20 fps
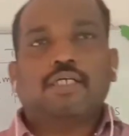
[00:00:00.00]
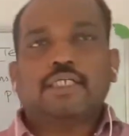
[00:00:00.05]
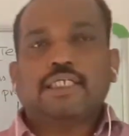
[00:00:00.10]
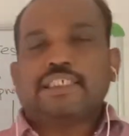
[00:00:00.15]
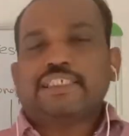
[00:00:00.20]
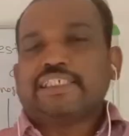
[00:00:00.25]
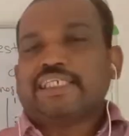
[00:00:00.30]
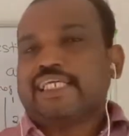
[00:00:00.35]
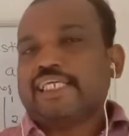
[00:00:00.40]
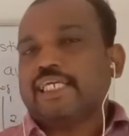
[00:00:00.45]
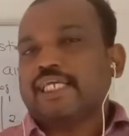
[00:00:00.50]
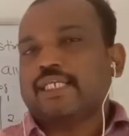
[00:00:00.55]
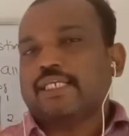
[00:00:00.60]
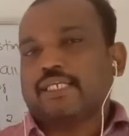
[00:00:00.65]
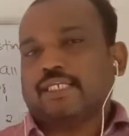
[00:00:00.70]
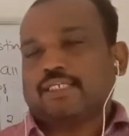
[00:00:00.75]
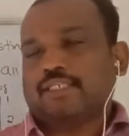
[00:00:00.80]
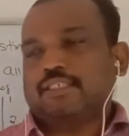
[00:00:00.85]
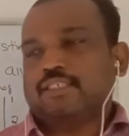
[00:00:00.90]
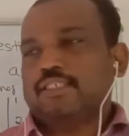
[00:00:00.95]

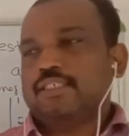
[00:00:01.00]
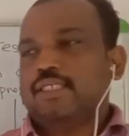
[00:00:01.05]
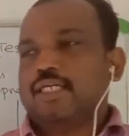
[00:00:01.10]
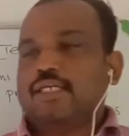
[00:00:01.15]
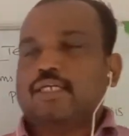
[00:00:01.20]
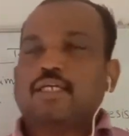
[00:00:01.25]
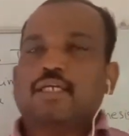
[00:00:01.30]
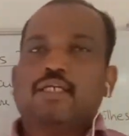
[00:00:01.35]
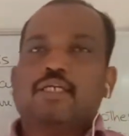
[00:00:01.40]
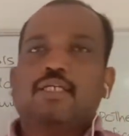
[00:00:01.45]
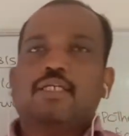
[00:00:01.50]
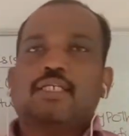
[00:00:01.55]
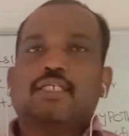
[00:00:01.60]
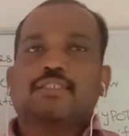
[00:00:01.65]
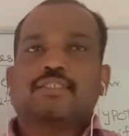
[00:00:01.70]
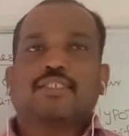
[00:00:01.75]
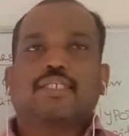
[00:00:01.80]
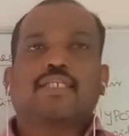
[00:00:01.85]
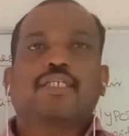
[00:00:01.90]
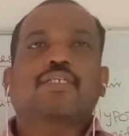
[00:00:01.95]
DNA in a
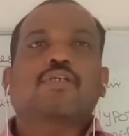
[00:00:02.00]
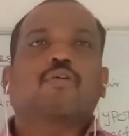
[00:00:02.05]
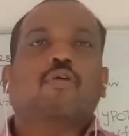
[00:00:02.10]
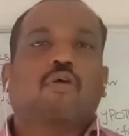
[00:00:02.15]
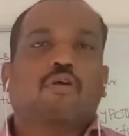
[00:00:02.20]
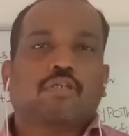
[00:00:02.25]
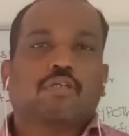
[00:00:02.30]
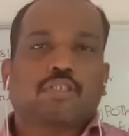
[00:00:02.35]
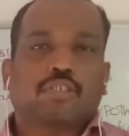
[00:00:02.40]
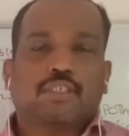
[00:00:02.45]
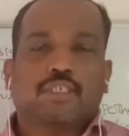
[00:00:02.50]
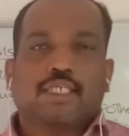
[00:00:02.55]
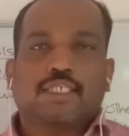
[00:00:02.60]
certain court,